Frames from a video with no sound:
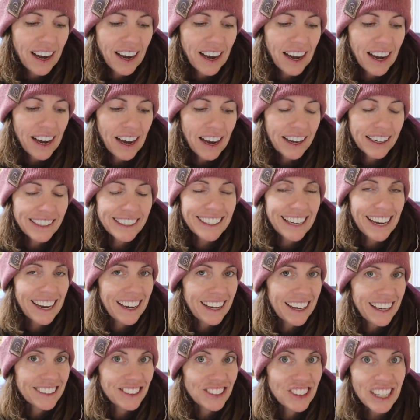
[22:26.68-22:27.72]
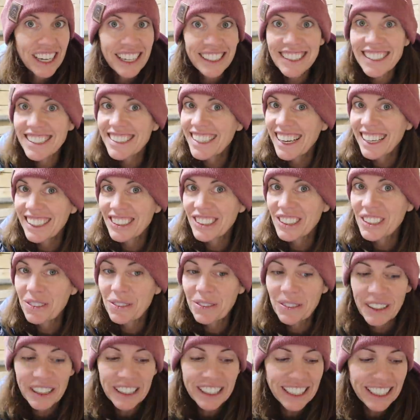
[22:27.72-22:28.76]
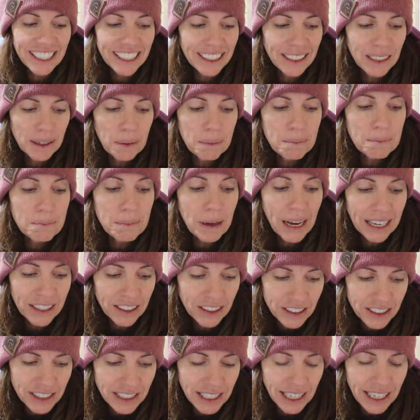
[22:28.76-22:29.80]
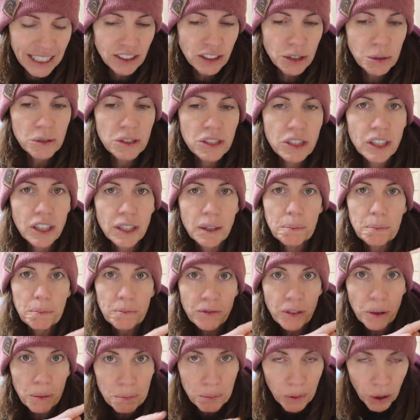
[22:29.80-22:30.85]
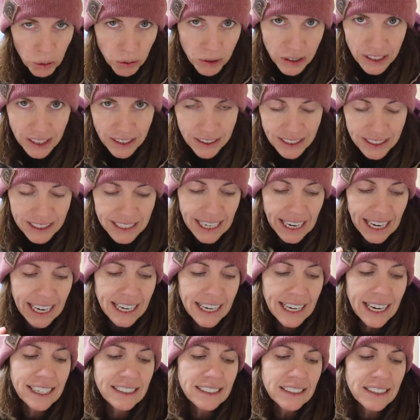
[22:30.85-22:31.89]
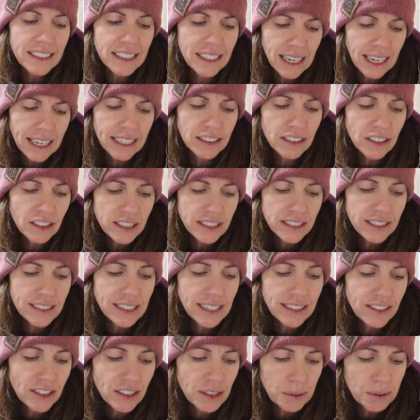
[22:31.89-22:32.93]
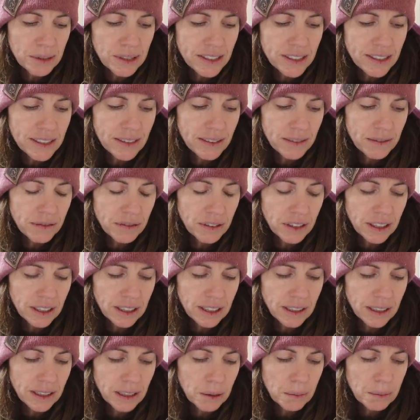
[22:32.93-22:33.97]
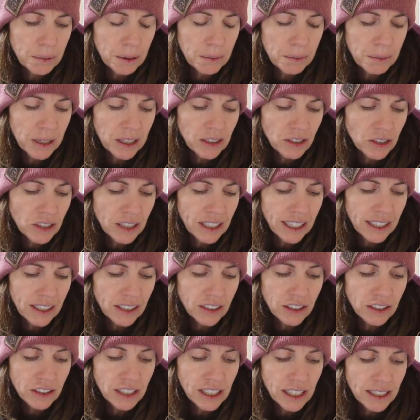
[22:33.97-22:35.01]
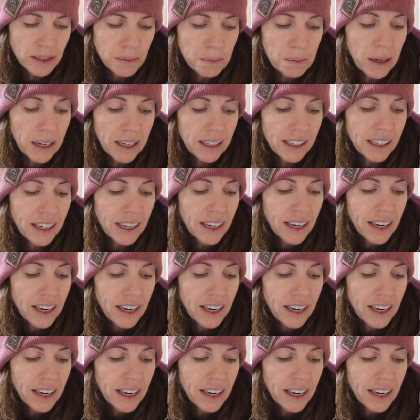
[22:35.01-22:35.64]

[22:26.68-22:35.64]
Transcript: Yeah, and Jess is actually feeling better today. She was good for most of the day, and tonight she said she was feeling a little bit of pressure again on her chest. But